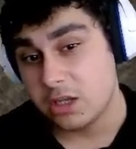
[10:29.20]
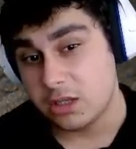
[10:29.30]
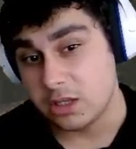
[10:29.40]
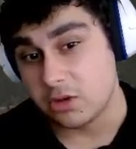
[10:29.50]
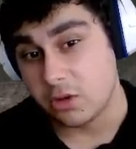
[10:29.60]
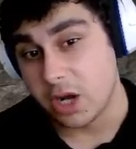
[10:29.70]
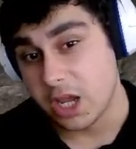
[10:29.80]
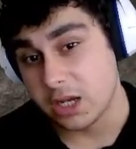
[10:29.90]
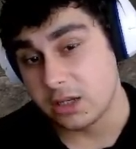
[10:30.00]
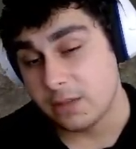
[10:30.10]
in your
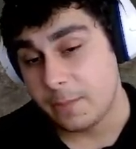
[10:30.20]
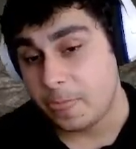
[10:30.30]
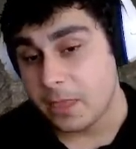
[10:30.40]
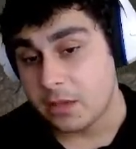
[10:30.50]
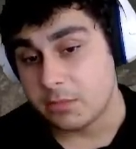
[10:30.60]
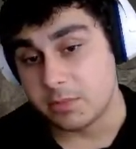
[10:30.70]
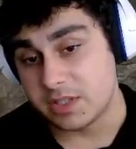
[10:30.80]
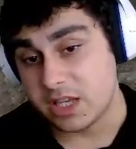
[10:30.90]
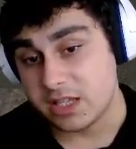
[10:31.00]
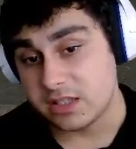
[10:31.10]
head. But
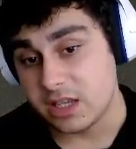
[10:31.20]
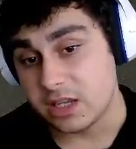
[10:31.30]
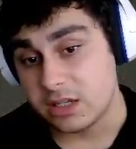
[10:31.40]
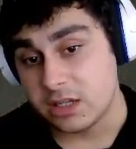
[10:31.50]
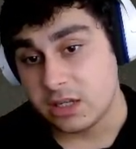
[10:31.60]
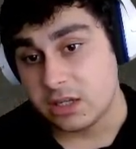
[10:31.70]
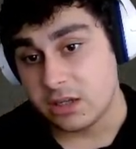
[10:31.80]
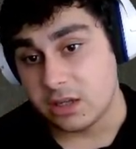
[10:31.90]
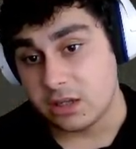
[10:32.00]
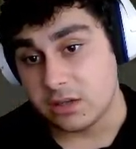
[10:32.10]
besides that,
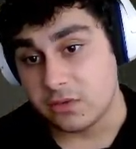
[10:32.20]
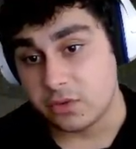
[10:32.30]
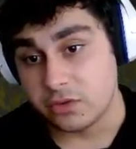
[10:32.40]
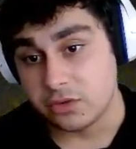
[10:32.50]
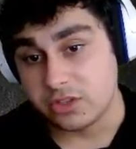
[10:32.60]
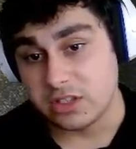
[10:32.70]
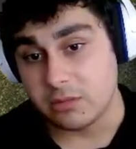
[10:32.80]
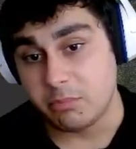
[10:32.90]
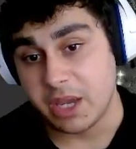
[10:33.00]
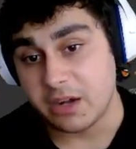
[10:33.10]
if you're using a
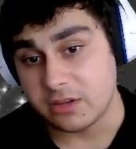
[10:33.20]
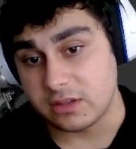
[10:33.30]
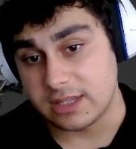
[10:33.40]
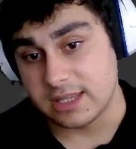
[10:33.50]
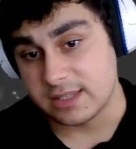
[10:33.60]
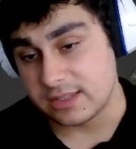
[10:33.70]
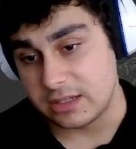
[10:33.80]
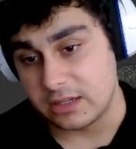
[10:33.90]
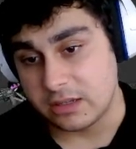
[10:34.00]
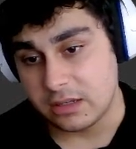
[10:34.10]
Barret against
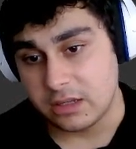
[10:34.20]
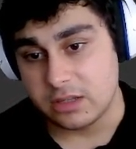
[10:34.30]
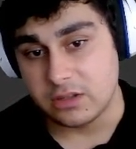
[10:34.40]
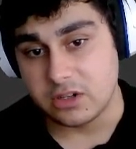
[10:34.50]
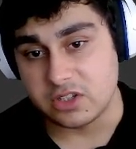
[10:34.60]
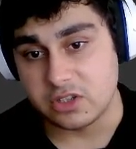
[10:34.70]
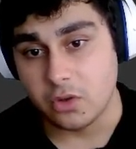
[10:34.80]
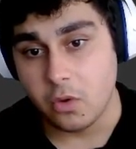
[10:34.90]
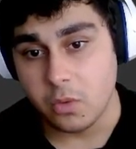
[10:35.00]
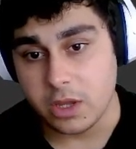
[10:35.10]
it, there is
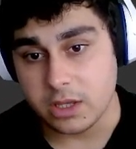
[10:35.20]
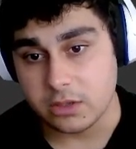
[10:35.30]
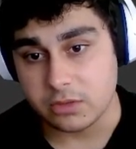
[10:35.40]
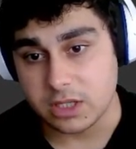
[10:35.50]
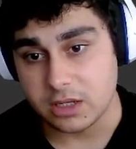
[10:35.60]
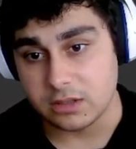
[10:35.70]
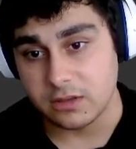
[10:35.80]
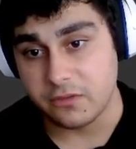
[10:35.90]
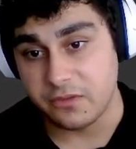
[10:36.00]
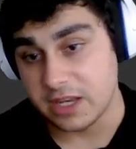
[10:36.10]
no way you can
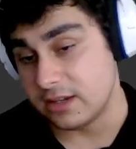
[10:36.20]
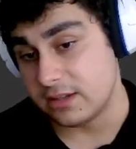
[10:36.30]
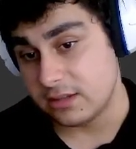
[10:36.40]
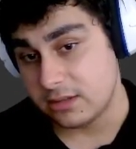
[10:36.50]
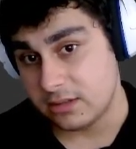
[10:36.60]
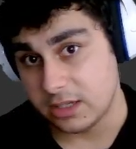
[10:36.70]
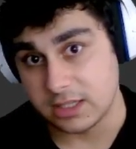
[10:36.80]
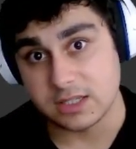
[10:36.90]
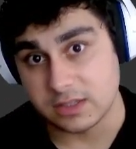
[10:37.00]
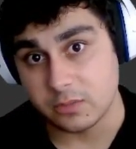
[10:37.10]
defend
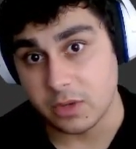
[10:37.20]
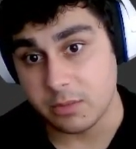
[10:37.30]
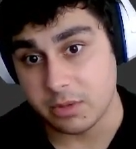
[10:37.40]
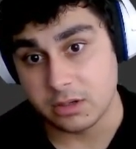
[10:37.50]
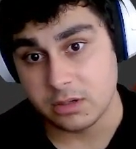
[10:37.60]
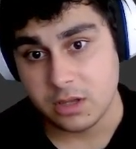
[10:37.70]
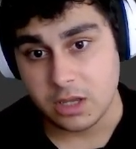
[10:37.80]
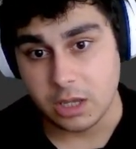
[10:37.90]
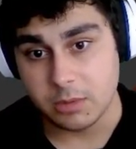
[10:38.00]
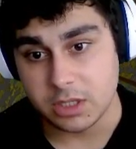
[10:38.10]
against that weapon.
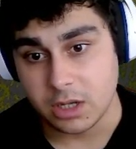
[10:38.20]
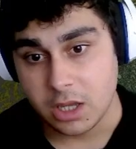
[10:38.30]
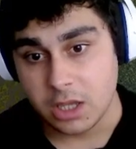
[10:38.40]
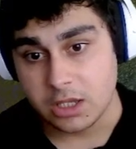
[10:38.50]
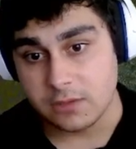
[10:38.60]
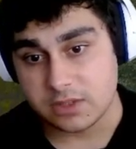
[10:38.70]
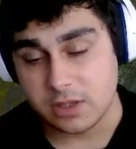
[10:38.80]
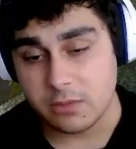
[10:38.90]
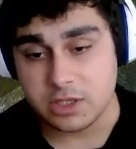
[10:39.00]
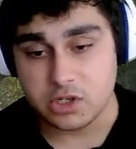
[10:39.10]
I mean, if
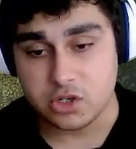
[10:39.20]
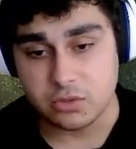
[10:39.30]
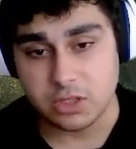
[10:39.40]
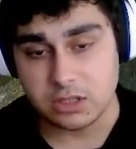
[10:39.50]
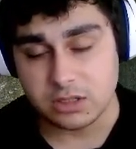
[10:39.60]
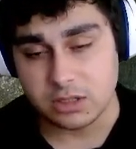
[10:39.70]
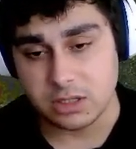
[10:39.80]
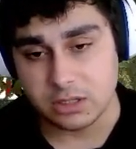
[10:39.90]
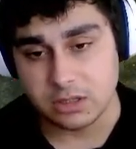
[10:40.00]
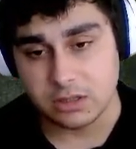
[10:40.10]
someone is shooting
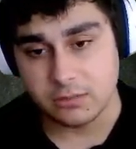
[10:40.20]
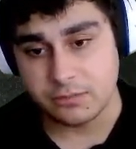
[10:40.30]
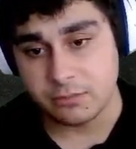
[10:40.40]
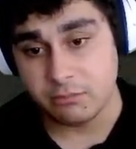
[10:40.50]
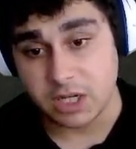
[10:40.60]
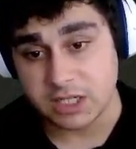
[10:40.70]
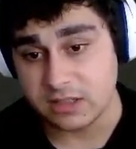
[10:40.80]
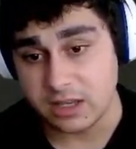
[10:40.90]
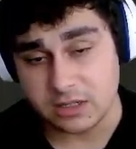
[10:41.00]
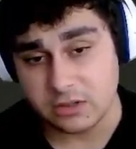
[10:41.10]
Mach
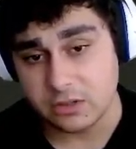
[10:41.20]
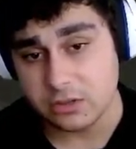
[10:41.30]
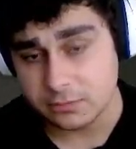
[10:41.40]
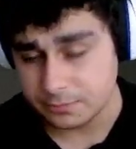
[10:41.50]
10 at you,